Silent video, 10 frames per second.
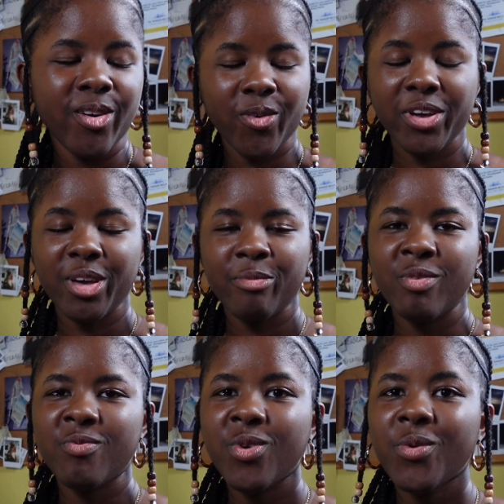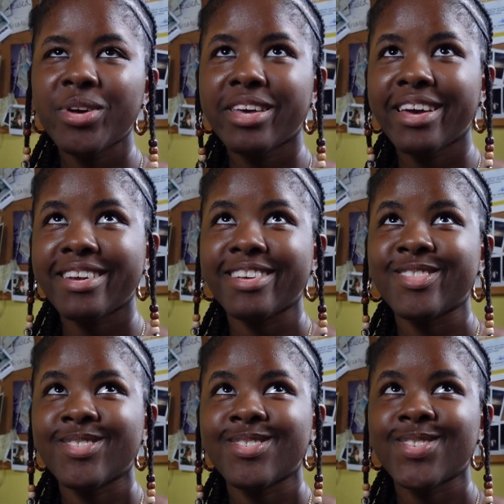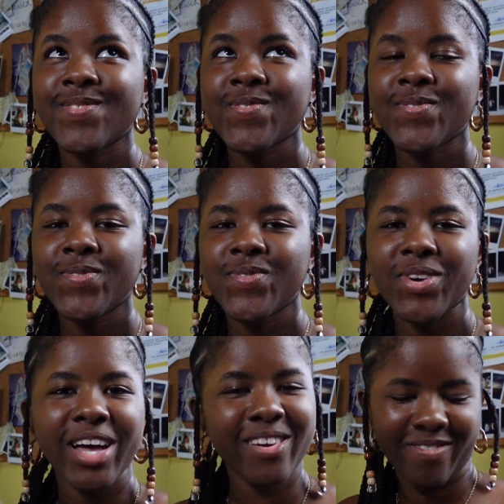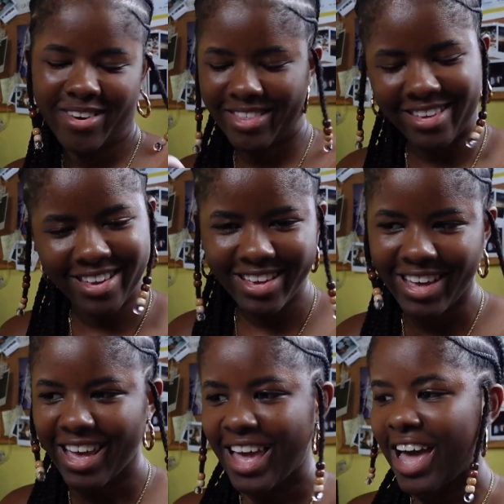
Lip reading: Okay, before we get into everything,